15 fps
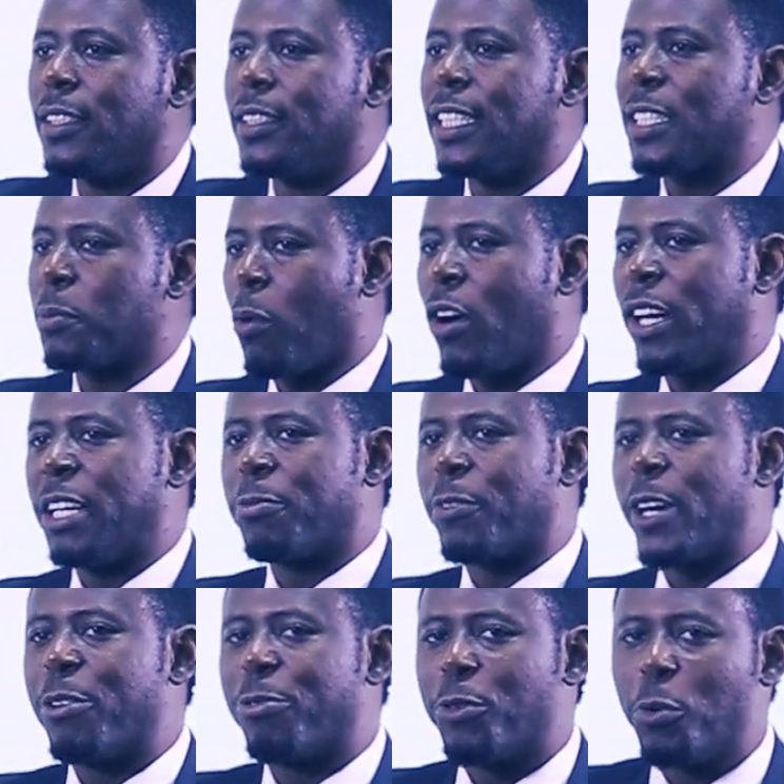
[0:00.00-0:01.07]
This morning
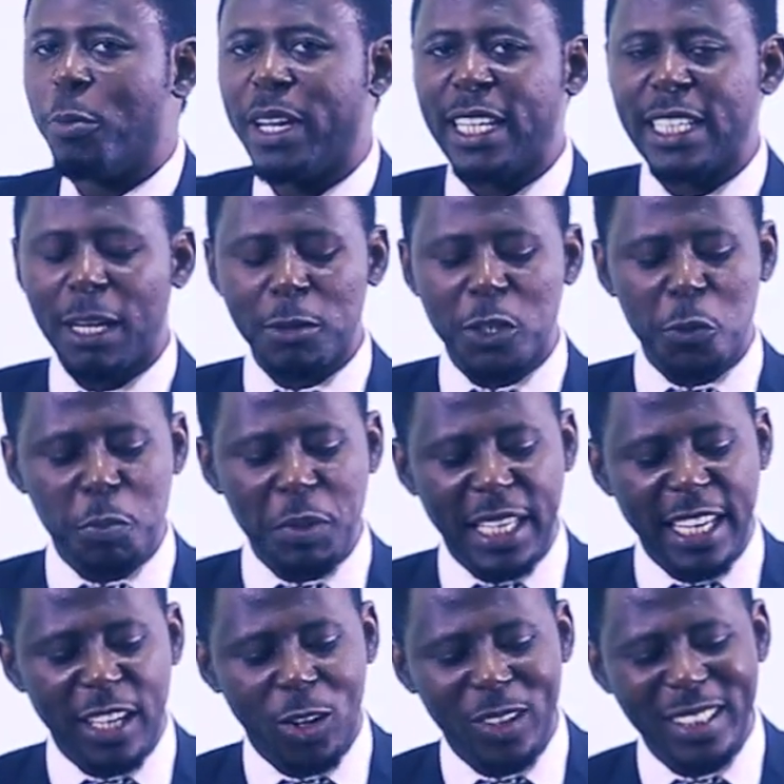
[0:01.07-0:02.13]
for a few minutes, I'm
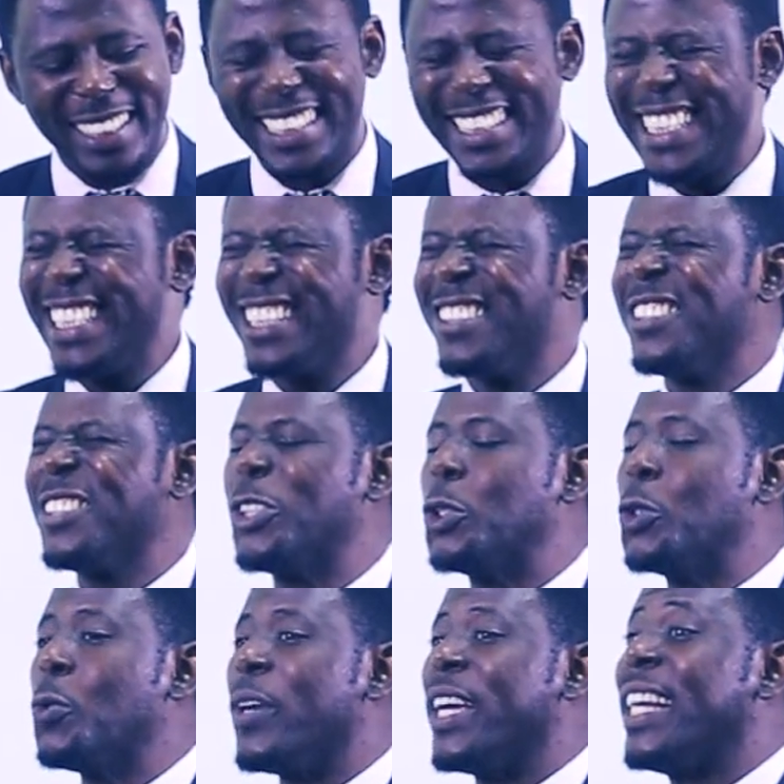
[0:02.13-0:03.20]
speaking on still
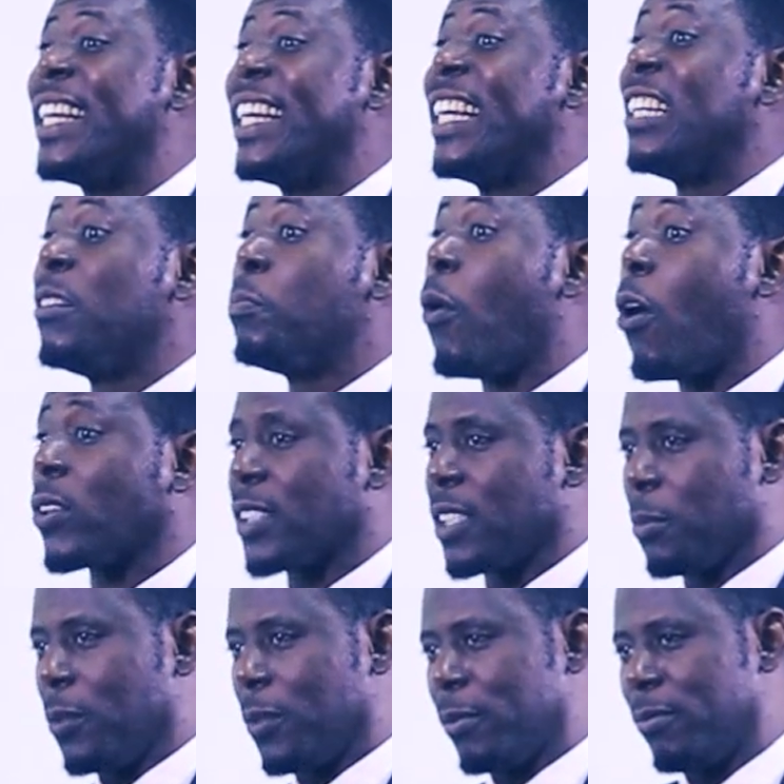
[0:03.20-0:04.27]
doing the
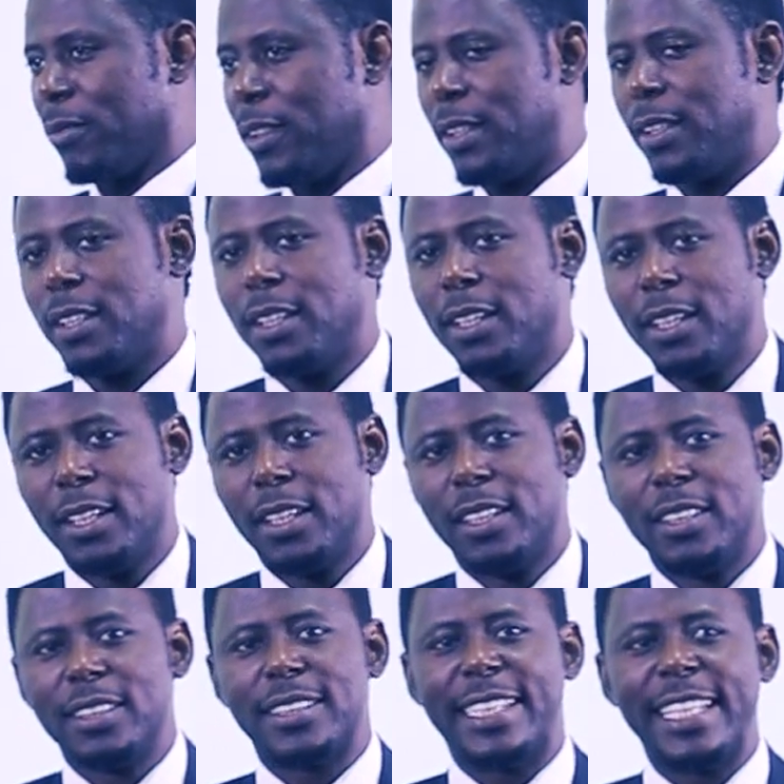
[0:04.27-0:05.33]
impossible.
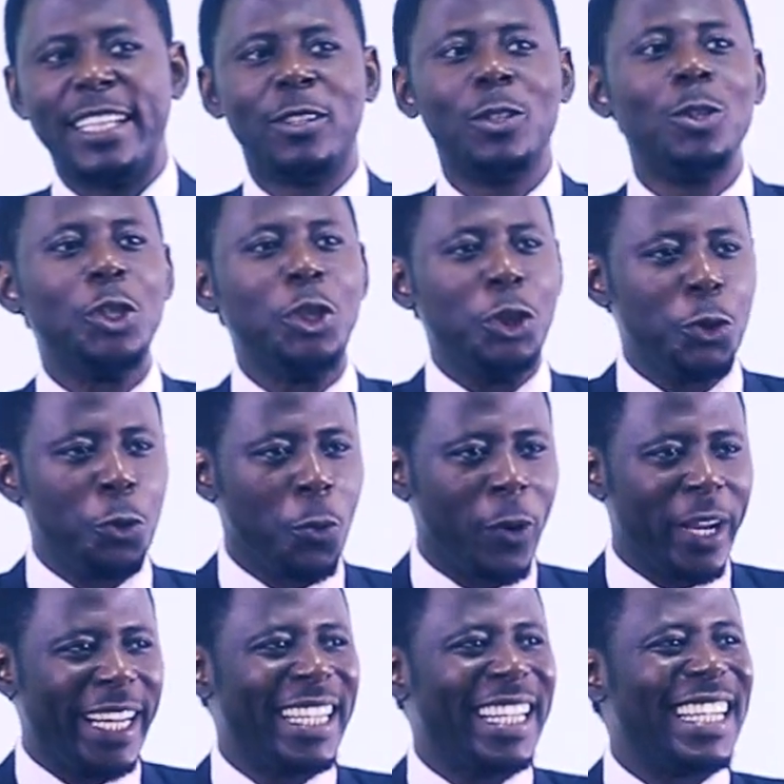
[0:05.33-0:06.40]
Still
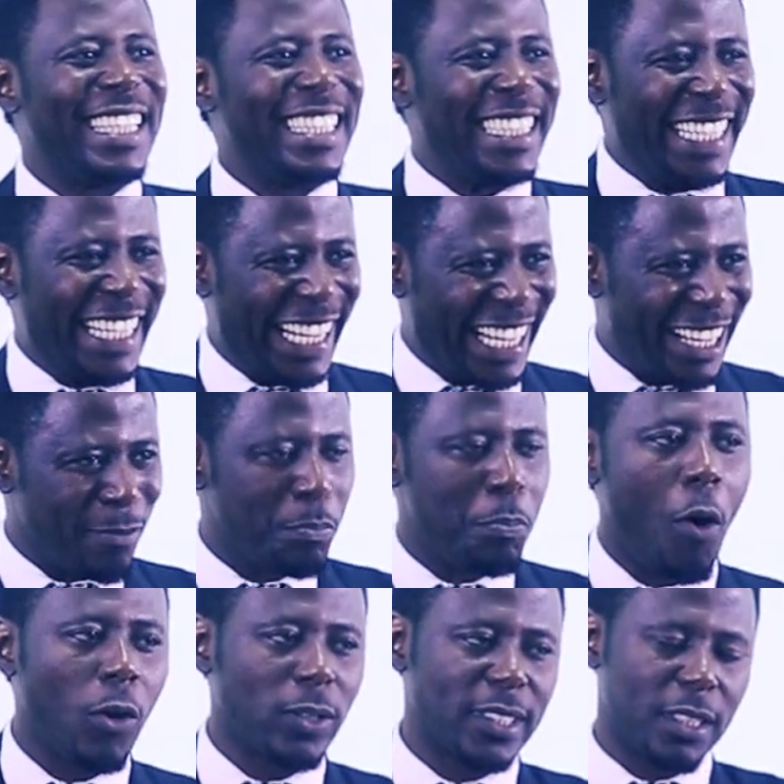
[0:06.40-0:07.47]
doing the
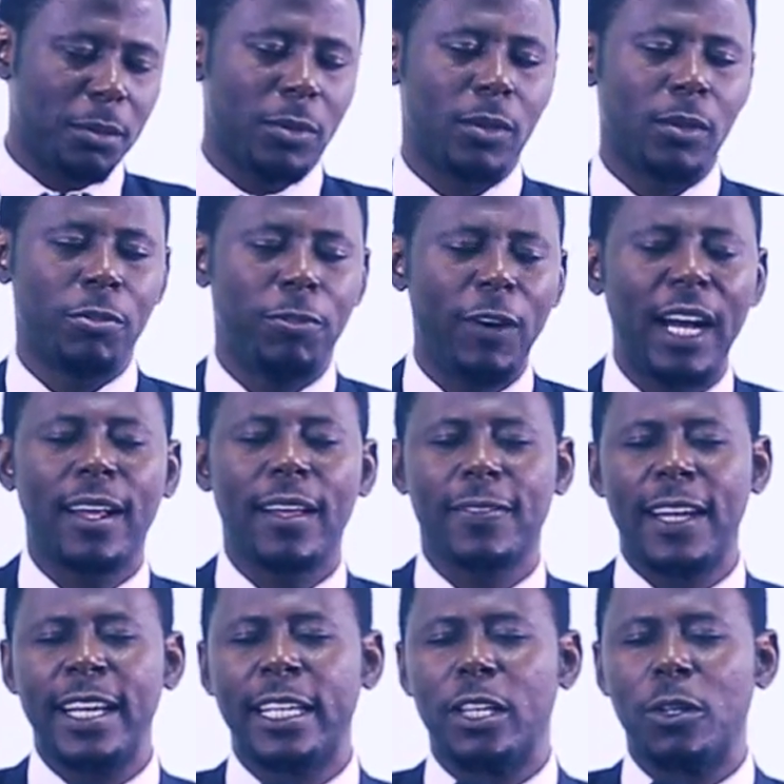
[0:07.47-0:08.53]
impossible. Father,
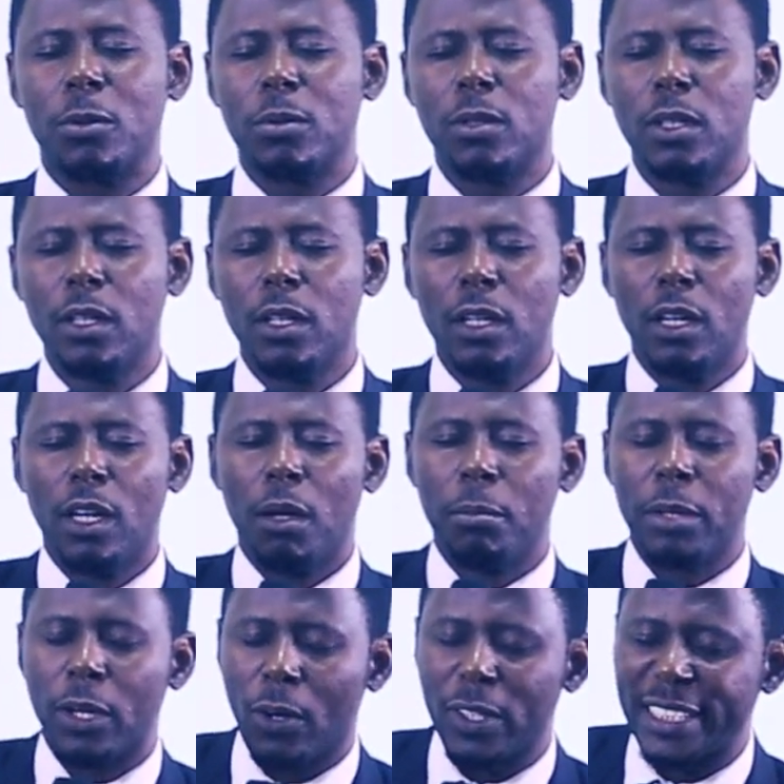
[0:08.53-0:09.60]
thank you.
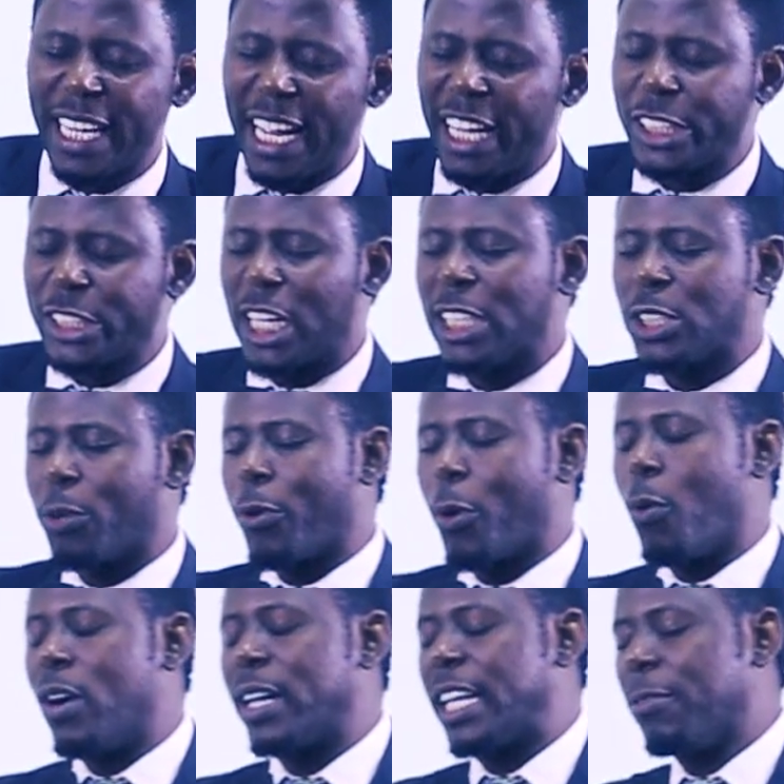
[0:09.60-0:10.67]
Because the entrance of a
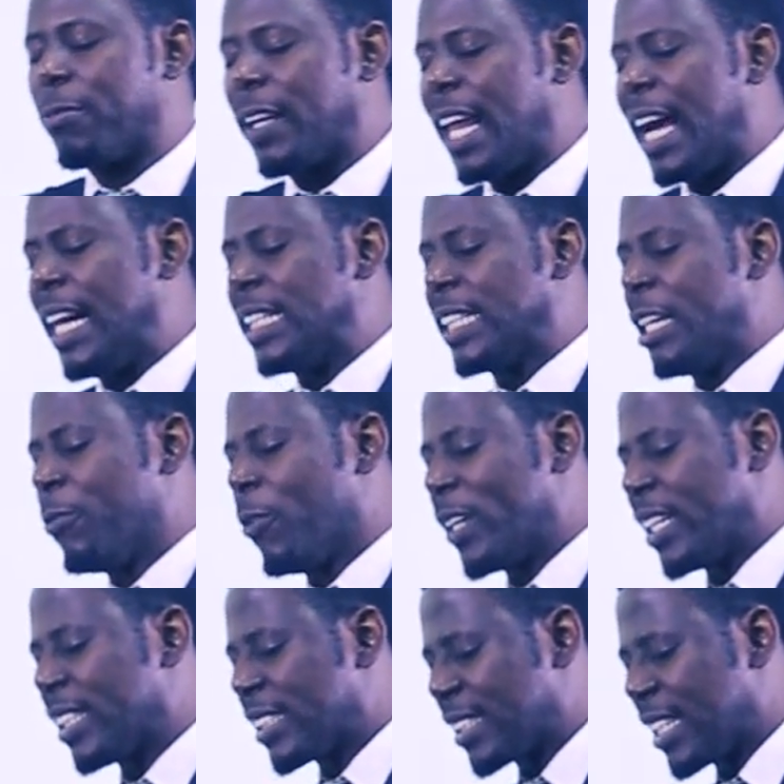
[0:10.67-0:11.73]
word give light, give
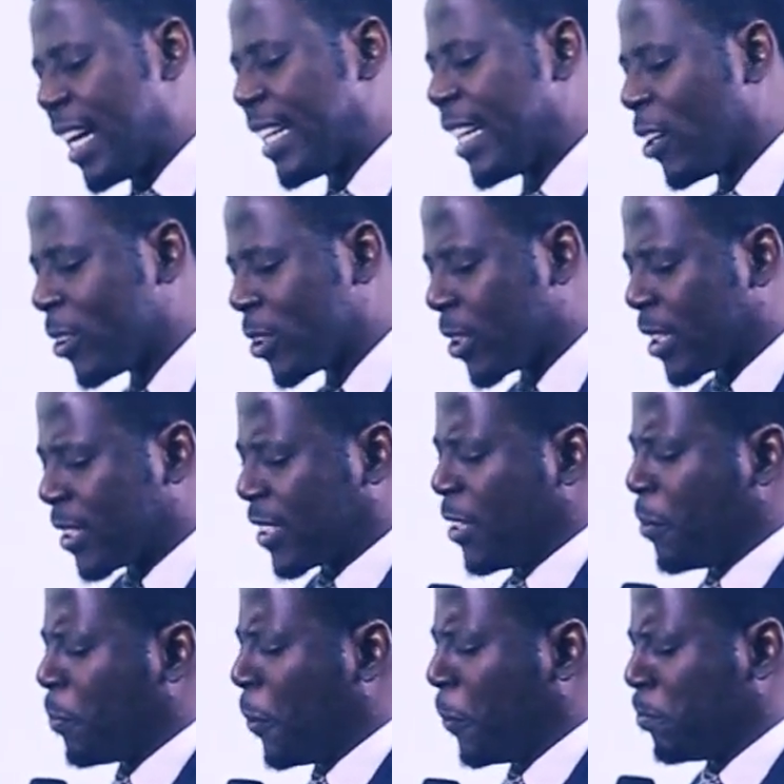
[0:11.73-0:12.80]
understanding unto the
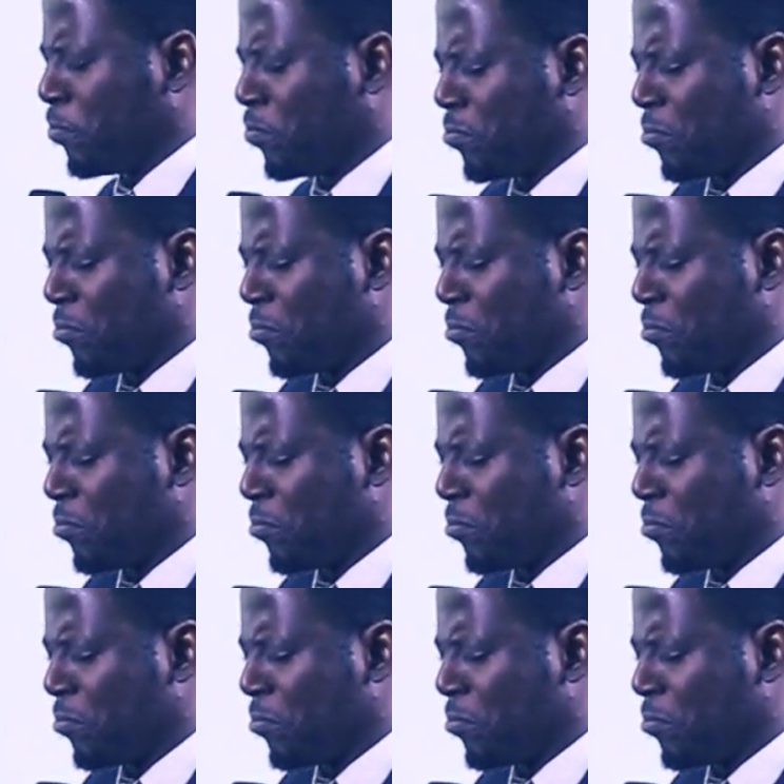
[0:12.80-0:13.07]
simple.